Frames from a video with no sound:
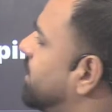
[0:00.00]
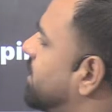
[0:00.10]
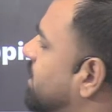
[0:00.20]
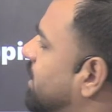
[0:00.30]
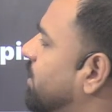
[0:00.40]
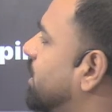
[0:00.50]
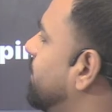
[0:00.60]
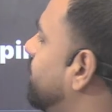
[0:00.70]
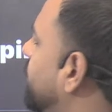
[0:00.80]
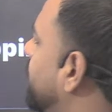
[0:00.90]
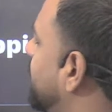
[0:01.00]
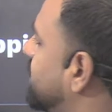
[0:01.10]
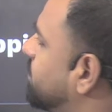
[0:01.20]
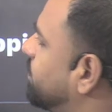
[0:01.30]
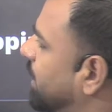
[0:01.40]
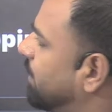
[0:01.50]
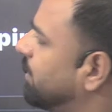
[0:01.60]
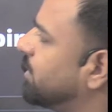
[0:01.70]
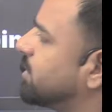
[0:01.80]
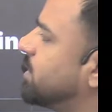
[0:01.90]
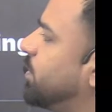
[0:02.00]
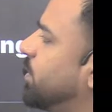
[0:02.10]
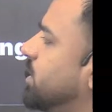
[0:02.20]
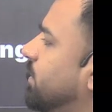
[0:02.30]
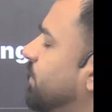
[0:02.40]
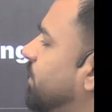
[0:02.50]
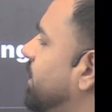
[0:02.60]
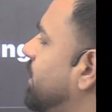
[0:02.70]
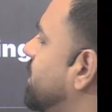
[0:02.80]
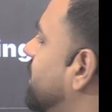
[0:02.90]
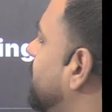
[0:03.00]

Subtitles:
cellular component is primarily responsible for initiating the